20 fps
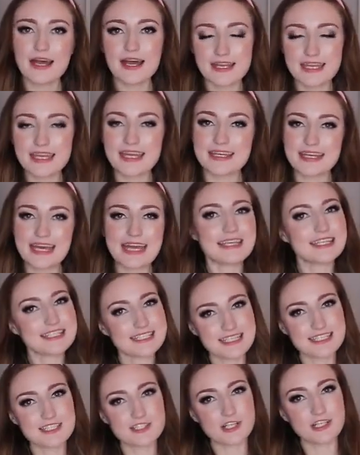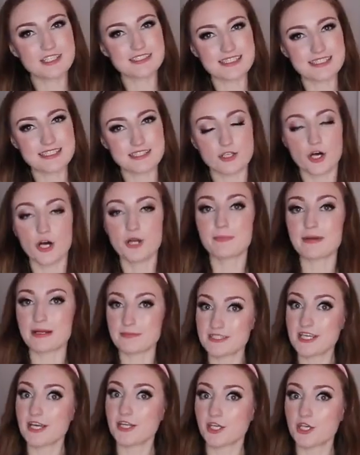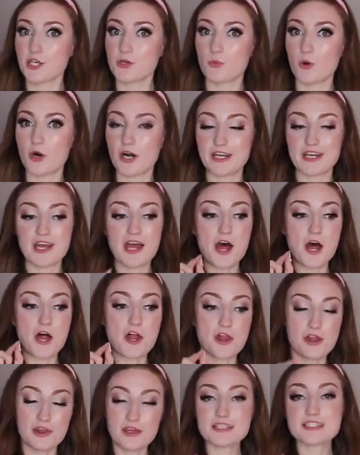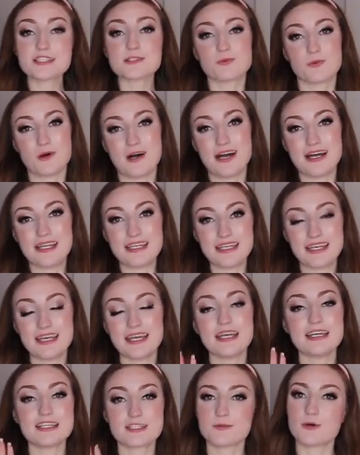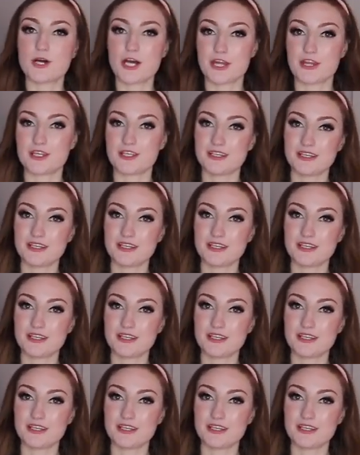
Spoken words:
again, $86 is a lot, but I'm telling you what, this one is worth